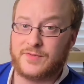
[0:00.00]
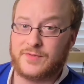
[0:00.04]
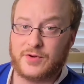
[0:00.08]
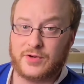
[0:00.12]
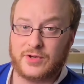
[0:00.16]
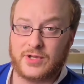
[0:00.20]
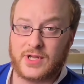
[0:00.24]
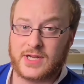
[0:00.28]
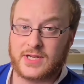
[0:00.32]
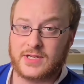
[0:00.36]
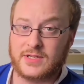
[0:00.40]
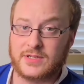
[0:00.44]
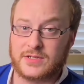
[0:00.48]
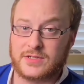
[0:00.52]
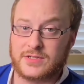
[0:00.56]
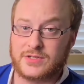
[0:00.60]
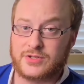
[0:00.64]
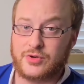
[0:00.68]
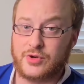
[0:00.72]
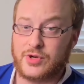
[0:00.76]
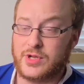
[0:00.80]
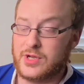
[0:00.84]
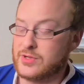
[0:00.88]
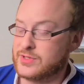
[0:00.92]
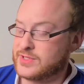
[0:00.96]
you're in like a
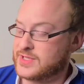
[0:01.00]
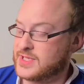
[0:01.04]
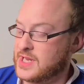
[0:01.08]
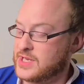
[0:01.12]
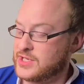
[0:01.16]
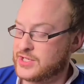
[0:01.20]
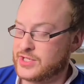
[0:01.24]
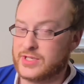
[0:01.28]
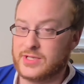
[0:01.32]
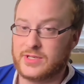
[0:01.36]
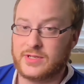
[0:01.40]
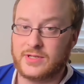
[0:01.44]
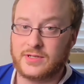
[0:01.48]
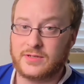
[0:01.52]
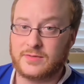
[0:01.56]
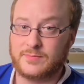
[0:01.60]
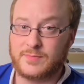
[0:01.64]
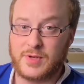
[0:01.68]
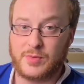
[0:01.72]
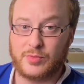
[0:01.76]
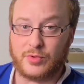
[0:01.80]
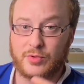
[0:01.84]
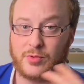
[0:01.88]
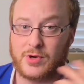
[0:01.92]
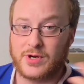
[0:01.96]
studio session
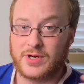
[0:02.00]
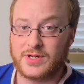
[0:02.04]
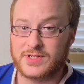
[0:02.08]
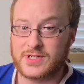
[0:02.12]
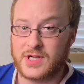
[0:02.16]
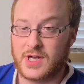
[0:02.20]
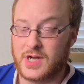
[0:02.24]
and people want